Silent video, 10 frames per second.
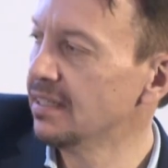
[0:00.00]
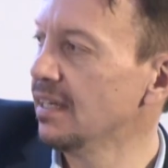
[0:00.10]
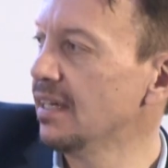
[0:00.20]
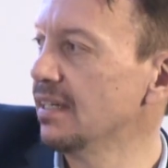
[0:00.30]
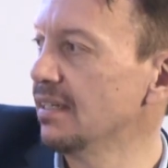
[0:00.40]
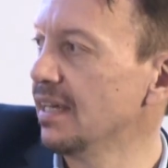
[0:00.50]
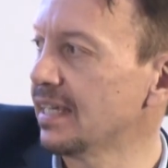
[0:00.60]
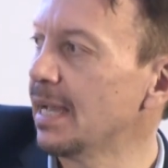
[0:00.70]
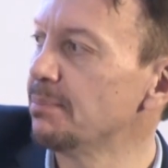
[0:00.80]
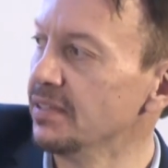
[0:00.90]
a
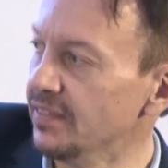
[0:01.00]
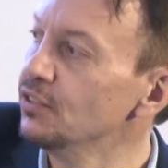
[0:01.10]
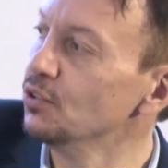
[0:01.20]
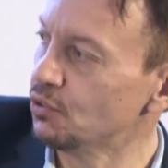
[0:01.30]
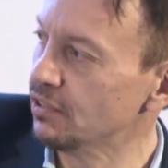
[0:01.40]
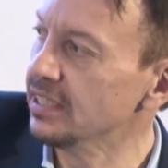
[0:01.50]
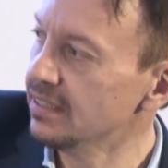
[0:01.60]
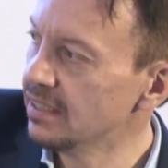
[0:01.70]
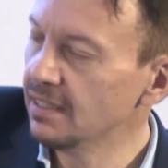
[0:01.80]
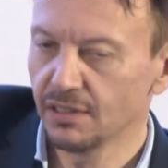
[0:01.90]
captive industry,
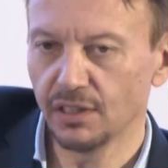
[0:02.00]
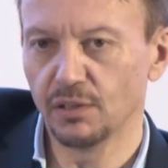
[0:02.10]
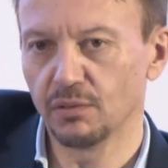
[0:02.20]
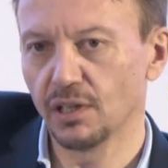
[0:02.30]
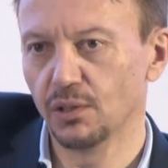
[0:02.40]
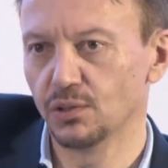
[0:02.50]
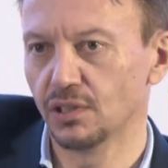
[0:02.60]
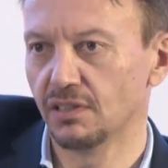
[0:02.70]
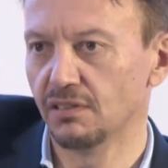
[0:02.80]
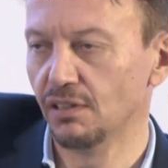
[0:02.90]
goes
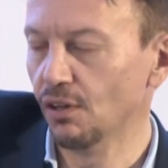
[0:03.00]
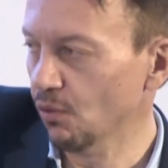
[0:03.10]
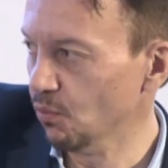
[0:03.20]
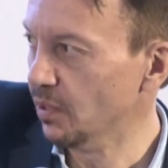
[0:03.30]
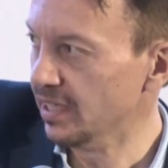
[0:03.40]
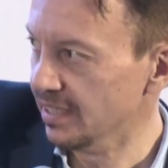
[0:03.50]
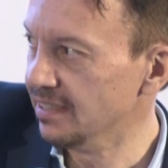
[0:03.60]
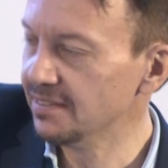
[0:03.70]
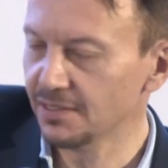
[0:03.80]
a long way,